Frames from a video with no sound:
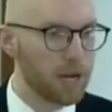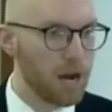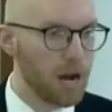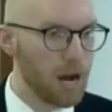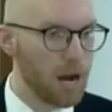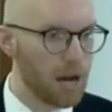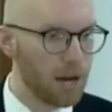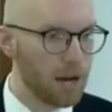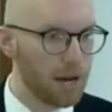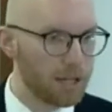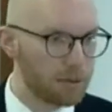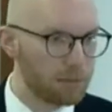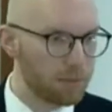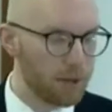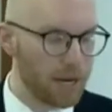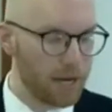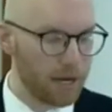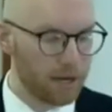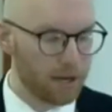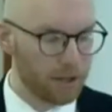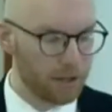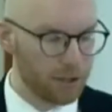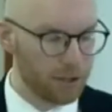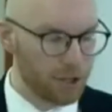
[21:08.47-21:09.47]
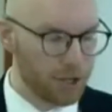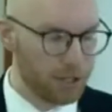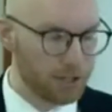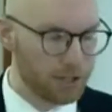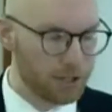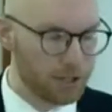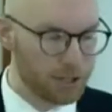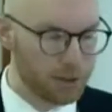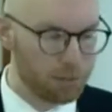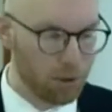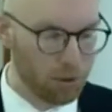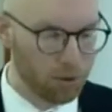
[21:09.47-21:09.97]
God has made
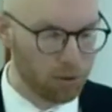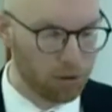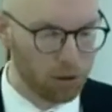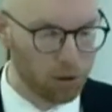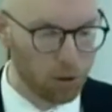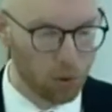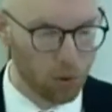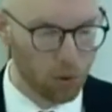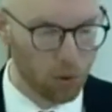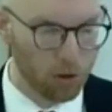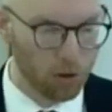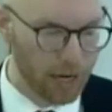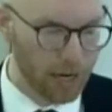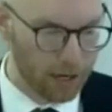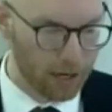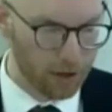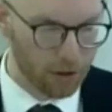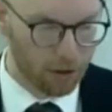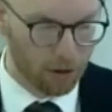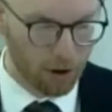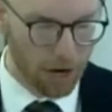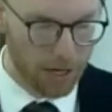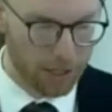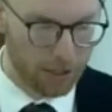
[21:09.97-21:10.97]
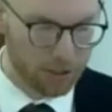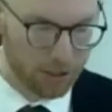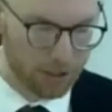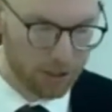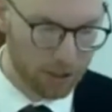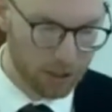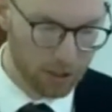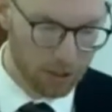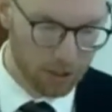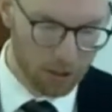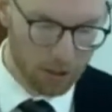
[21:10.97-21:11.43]
Jesus both Lord and Christ,